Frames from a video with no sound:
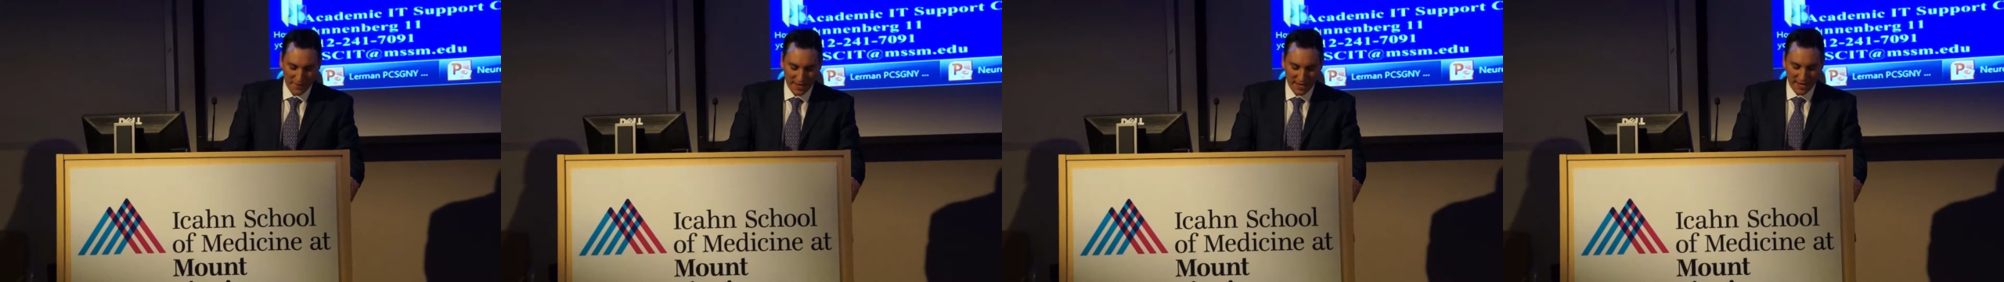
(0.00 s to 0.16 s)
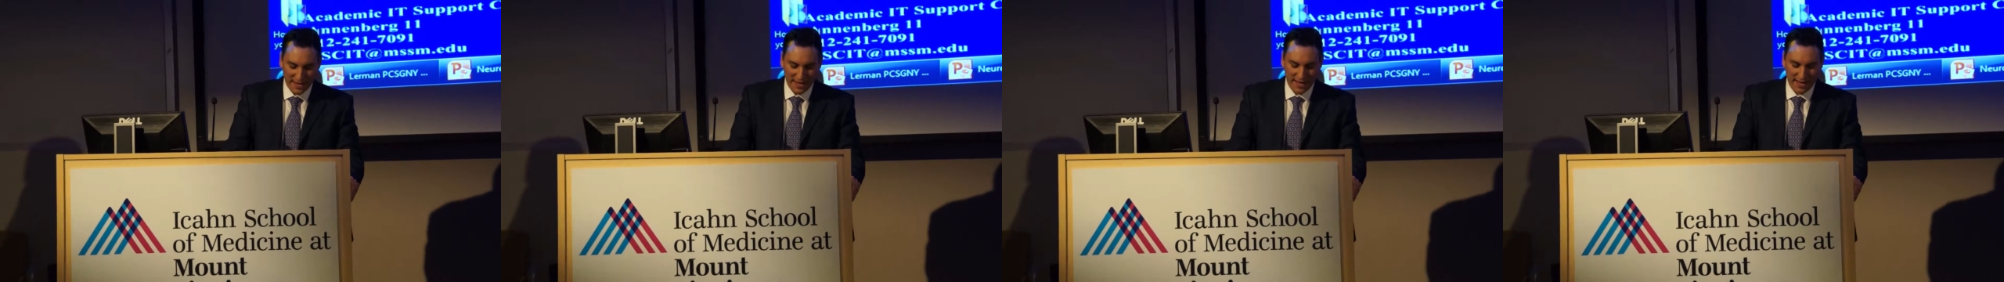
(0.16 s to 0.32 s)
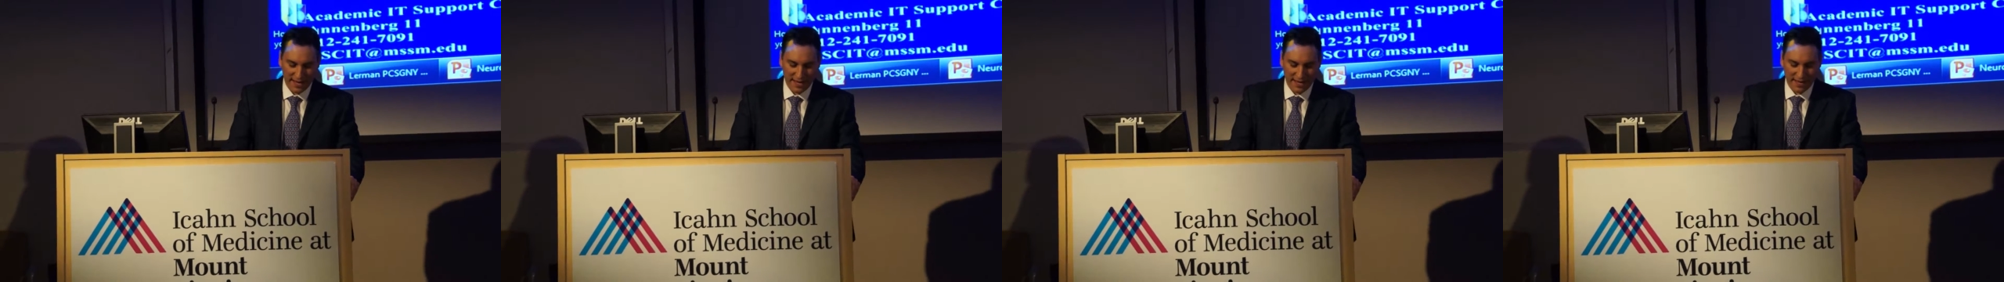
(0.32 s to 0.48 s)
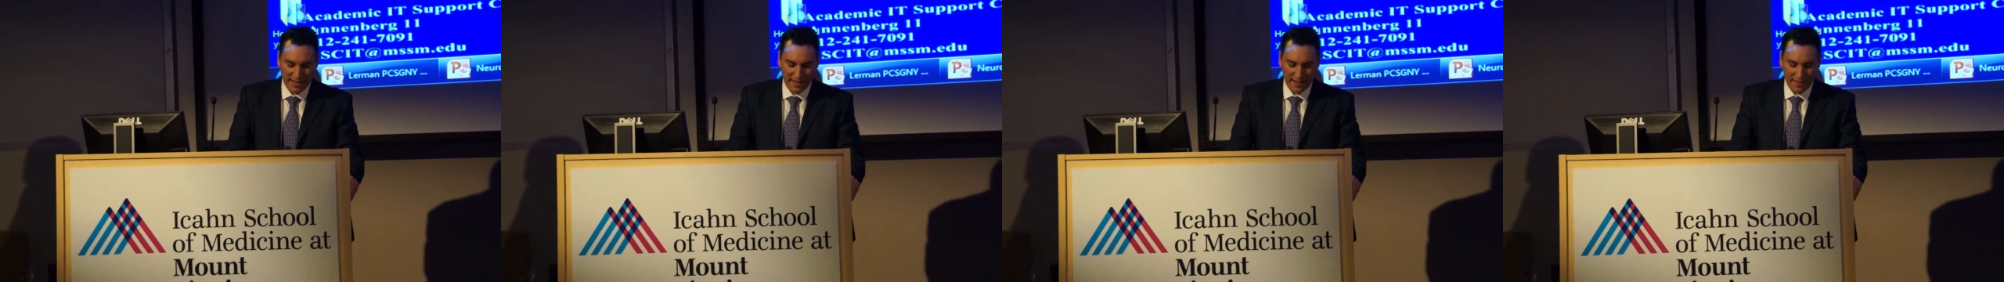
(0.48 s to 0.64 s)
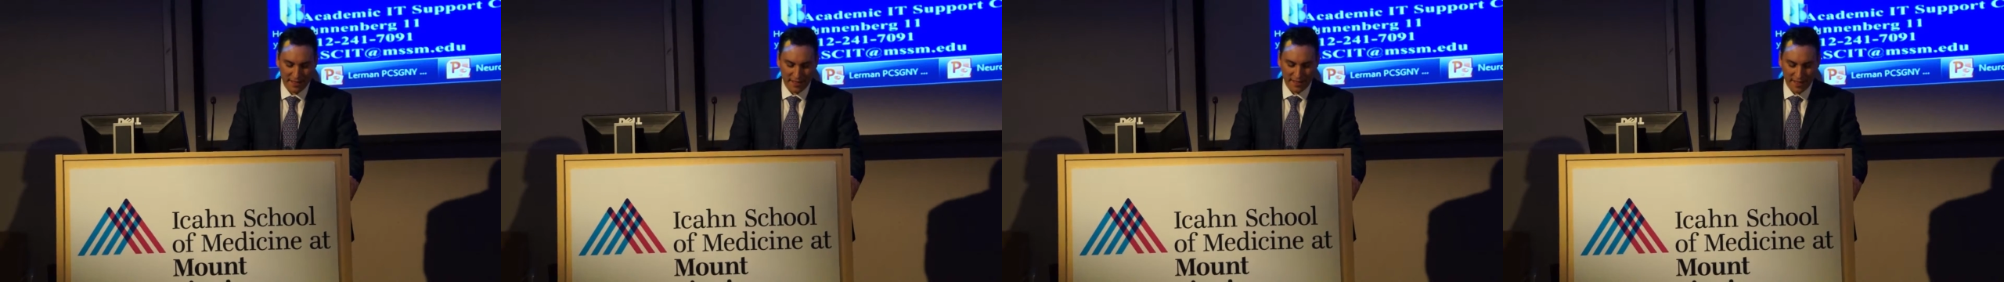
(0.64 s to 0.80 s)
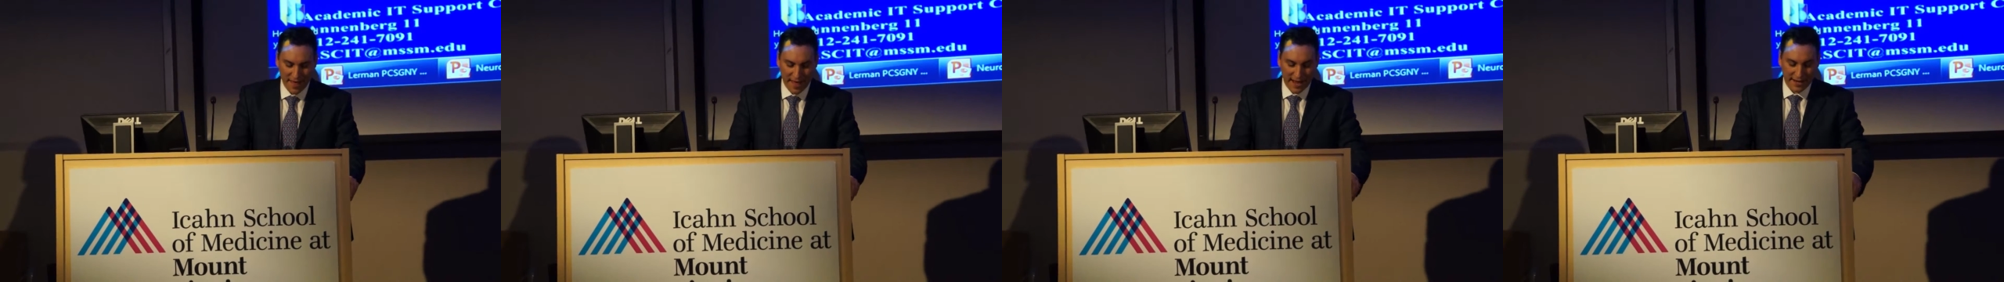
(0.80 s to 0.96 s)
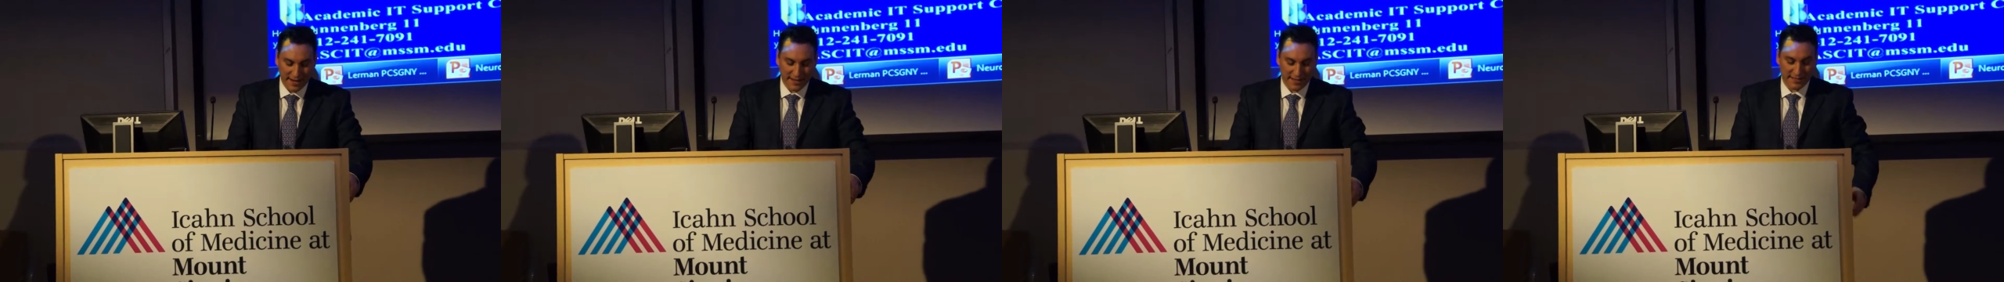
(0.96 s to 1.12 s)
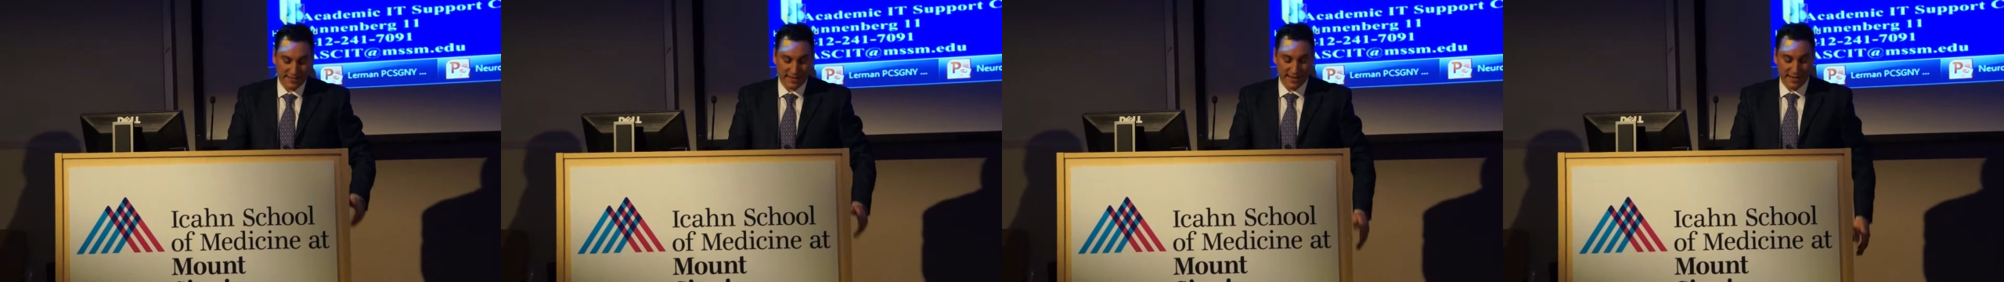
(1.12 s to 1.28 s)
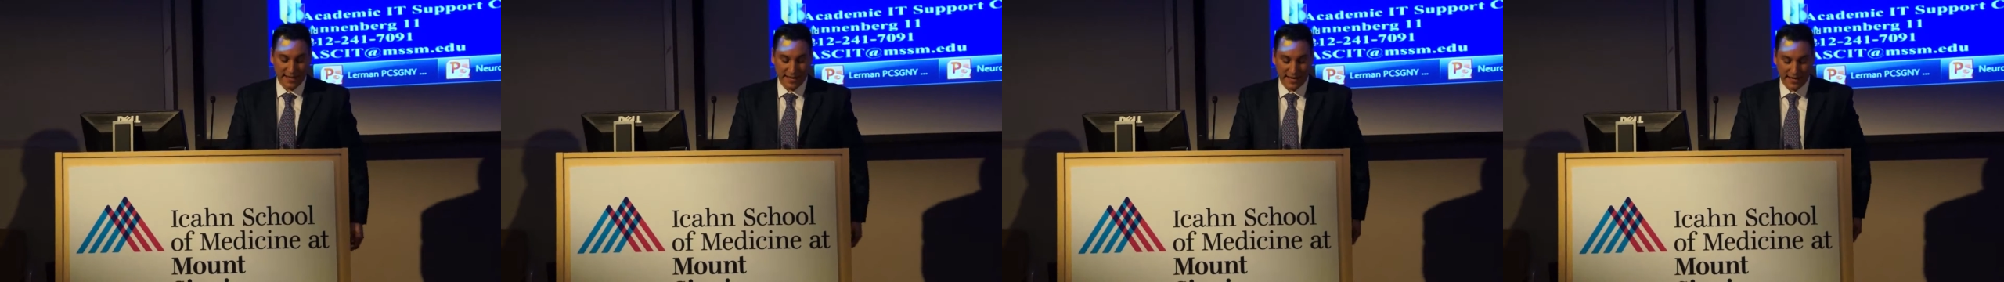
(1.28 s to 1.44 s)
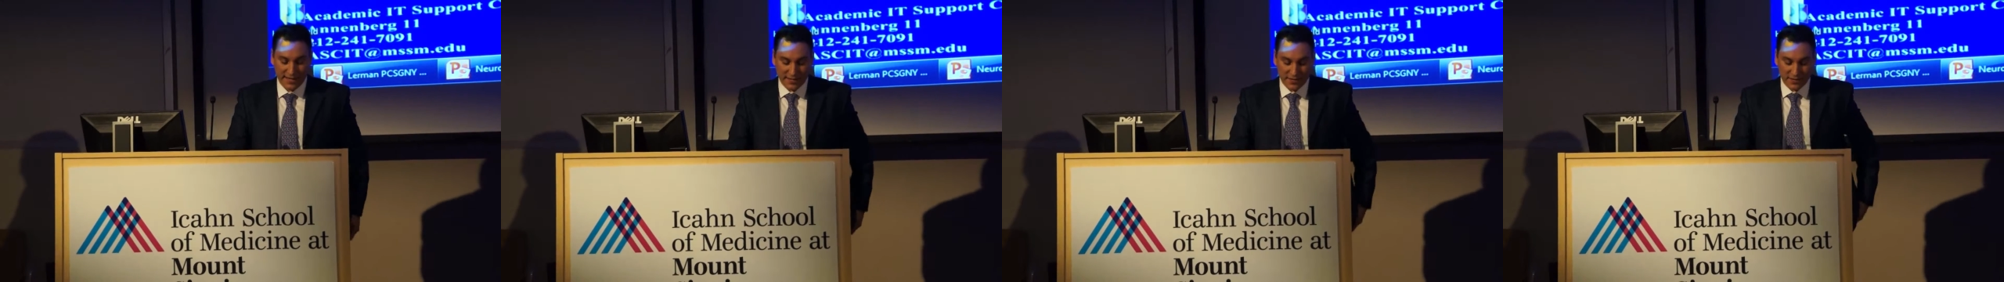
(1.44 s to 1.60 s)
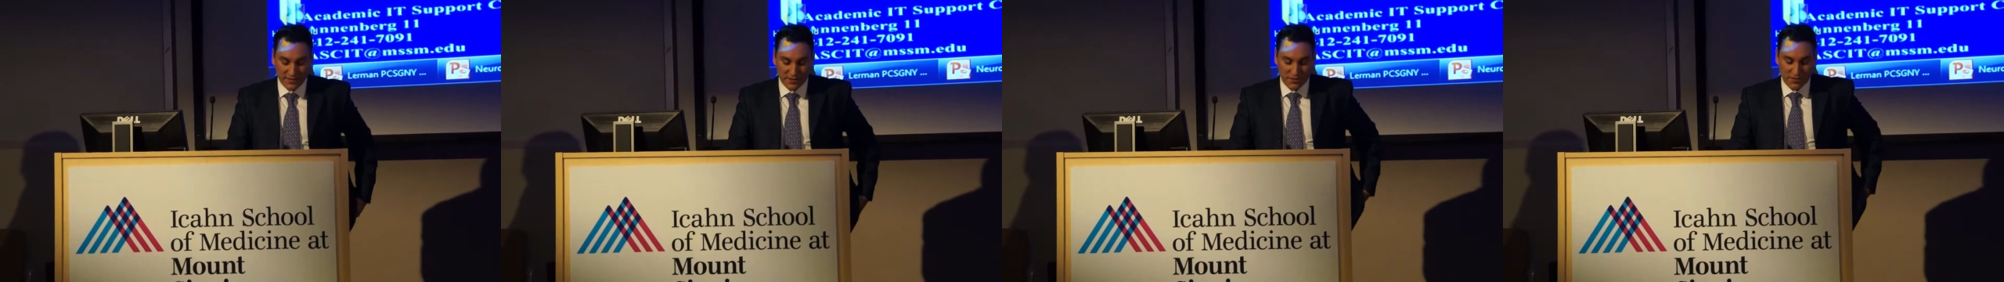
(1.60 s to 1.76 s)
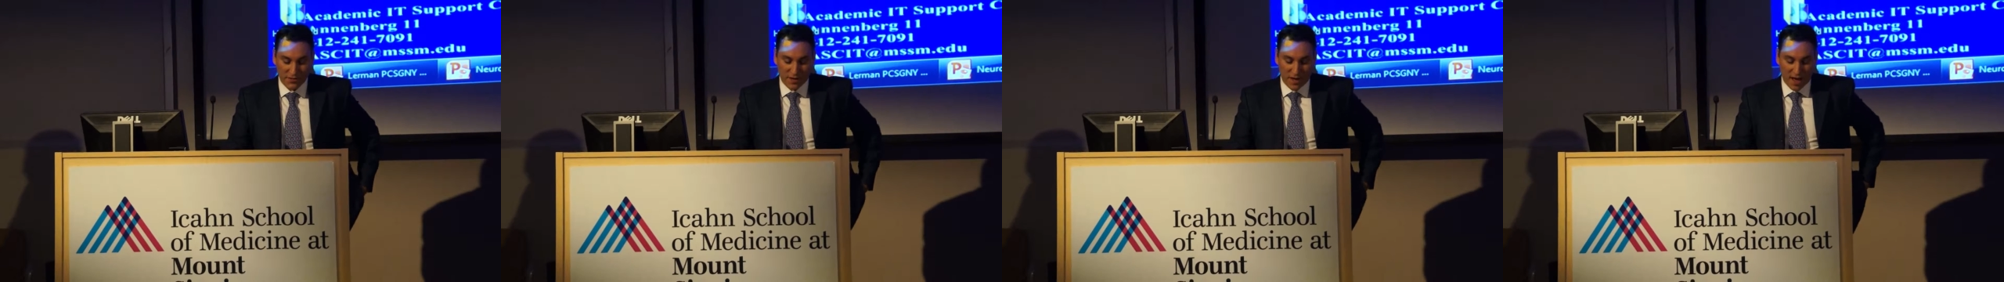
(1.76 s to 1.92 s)
He then did
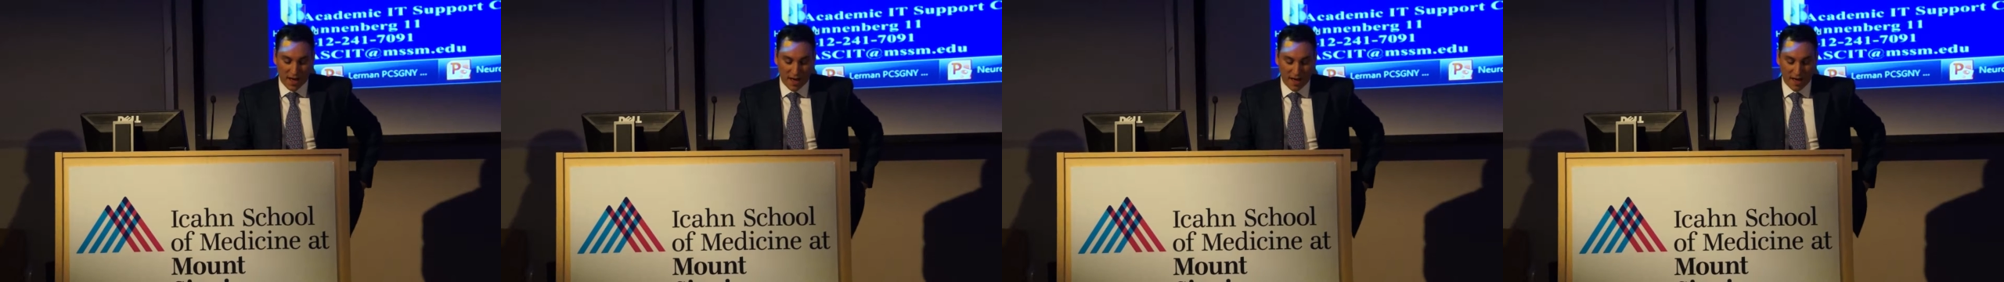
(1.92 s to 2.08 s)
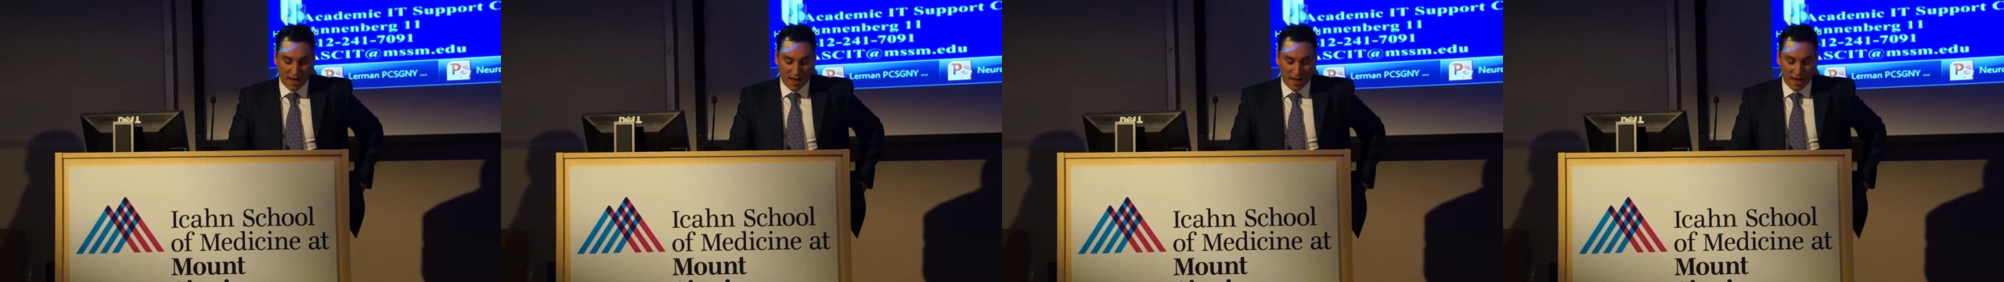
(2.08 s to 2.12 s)
his